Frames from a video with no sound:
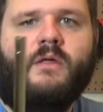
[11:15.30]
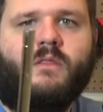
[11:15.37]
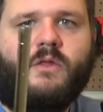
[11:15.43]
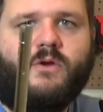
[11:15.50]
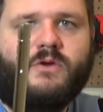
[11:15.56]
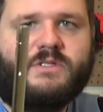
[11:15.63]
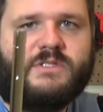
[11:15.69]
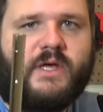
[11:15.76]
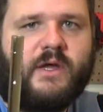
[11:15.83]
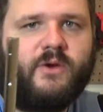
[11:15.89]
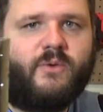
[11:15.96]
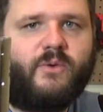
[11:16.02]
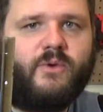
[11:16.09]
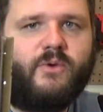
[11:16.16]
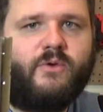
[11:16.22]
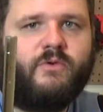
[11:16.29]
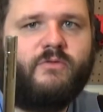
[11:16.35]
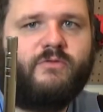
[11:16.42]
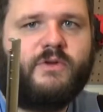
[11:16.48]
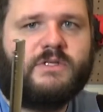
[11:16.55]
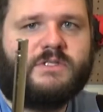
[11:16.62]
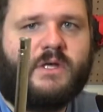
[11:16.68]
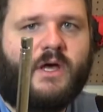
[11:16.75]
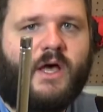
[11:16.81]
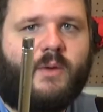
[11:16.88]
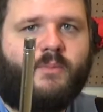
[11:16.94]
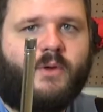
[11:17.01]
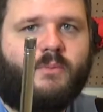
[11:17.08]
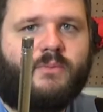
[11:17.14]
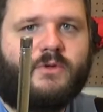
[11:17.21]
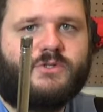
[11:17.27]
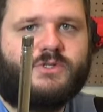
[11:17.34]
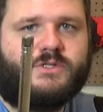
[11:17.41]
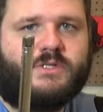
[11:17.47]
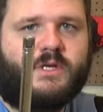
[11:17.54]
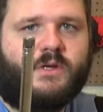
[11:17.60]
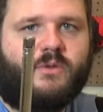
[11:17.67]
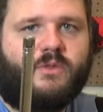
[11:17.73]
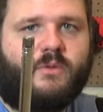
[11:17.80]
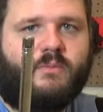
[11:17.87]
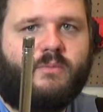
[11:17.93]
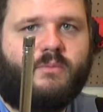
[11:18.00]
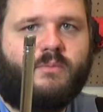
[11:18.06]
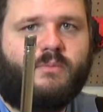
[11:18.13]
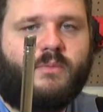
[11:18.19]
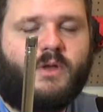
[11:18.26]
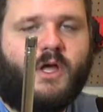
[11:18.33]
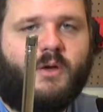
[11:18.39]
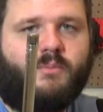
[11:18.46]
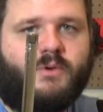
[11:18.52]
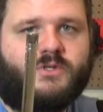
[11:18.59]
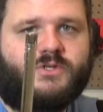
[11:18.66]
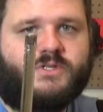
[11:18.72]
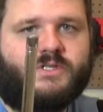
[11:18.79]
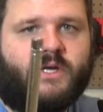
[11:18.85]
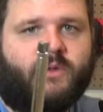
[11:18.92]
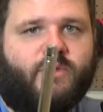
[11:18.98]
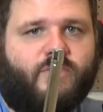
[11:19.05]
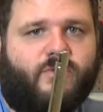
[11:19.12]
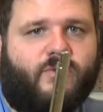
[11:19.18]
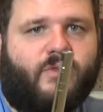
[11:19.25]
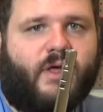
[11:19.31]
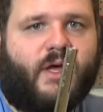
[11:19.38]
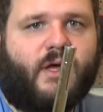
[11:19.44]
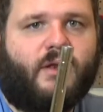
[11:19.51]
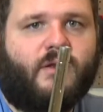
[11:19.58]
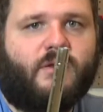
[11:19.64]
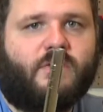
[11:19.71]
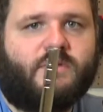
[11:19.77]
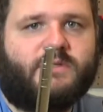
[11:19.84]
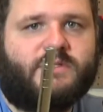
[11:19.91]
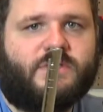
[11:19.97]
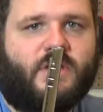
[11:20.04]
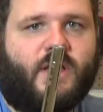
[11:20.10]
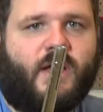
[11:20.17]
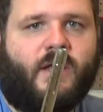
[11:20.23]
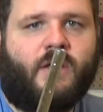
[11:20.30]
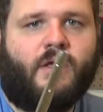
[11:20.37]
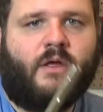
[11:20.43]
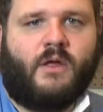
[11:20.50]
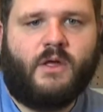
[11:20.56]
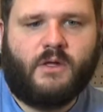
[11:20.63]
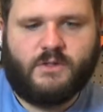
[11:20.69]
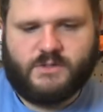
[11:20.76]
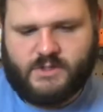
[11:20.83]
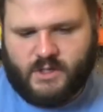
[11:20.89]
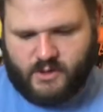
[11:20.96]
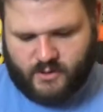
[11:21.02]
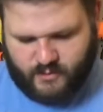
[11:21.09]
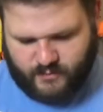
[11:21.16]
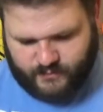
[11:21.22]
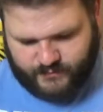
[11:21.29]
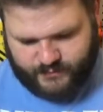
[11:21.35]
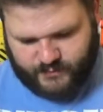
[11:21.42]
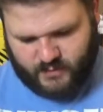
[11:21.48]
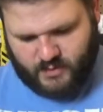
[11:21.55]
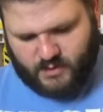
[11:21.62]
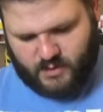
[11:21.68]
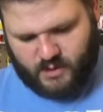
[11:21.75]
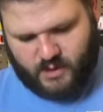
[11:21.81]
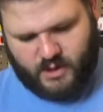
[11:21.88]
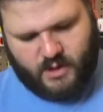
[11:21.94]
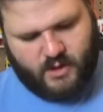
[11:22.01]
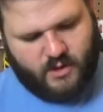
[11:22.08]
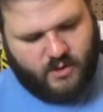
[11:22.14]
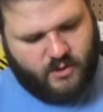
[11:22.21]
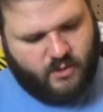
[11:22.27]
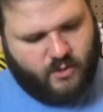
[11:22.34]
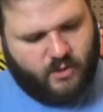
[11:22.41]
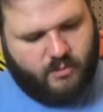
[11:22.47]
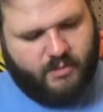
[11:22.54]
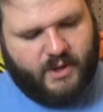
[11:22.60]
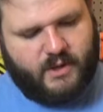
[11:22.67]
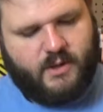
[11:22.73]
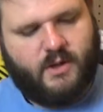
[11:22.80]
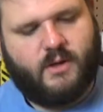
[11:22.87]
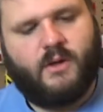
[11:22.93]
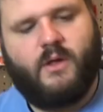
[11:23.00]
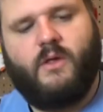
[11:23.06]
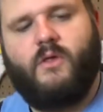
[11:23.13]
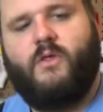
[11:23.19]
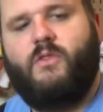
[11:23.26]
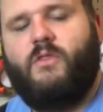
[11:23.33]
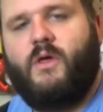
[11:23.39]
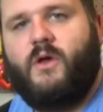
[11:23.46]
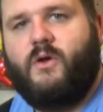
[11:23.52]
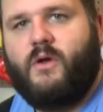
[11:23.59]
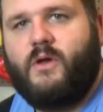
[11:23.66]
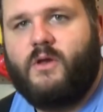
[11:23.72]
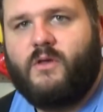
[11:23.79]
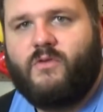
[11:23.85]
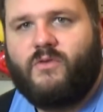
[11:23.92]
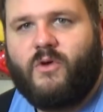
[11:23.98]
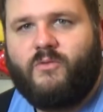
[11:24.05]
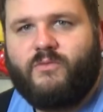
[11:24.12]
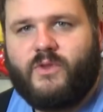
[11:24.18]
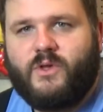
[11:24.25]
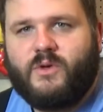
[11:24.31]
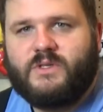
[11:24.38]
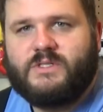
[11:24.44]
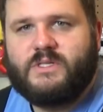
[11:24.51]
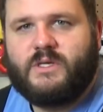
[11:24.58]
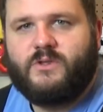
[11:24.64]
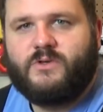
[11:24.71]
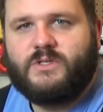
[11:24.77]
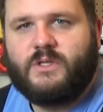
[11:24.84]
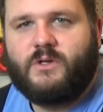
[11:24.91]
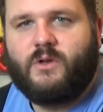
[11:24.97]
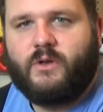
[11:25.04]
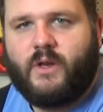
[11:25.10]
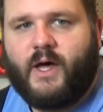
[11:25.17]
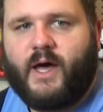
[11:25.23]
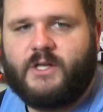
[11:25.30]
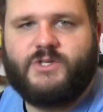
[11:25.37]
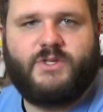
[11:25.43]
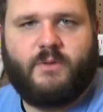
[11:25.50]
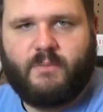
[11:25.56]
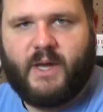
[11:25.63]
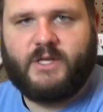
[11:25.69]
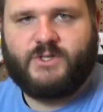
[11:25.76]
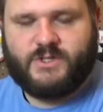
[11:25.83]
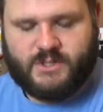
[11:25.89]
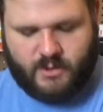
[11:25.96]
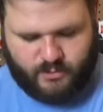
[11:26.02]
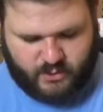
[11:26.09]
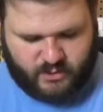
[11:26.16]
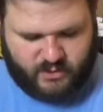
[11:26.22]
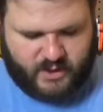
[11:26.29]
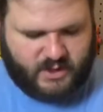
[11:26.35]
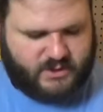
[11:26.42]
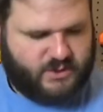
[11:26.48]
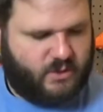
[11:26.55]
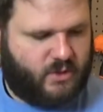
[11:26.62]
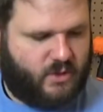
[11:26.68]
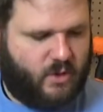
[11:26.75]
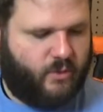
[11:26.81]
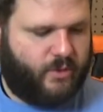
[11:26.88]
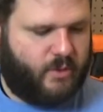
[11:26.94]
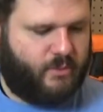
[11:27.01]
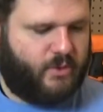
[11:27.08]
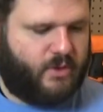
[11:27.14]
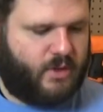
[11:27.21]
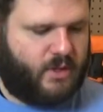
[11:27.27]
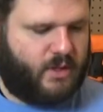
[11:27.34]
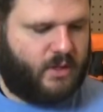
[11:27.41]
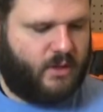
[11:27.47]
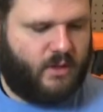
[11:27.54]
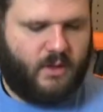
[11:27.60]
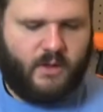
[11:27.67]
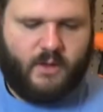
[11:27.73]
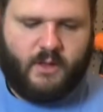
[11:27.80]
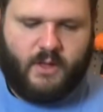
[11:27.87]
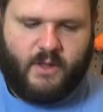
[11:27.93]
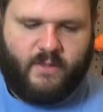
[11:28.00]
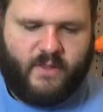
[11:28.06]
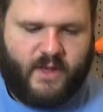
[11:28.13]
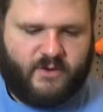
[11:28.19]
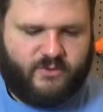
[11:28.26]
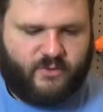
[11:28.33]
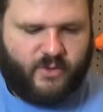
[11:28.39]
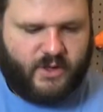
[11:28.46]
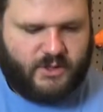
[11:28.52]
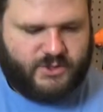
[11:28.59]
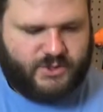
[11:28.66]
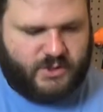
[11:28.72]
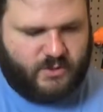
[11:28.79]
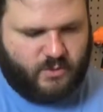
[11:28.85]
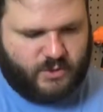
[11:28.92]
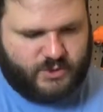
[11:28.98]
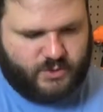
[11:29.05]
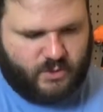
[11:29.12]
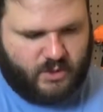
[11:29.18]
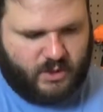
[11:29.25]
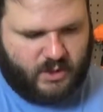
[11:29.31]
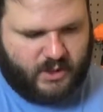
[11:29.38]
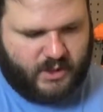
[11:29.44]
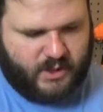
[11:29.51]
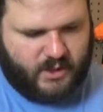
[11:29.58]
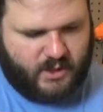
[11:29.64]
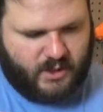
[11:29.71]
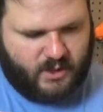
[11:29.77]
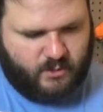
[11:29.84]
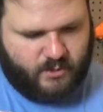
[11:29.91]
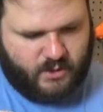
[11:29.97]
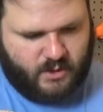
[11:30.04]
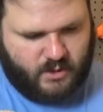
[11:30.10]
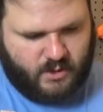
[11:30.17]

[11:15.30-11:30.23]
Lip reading: there is that groove because the hop-up pushes down, the nub pushes down through that slot. So, in your bucking, there is, hopefully you can see it, there's a little notch that matches up with that, so you can only put it in that direction, which will line up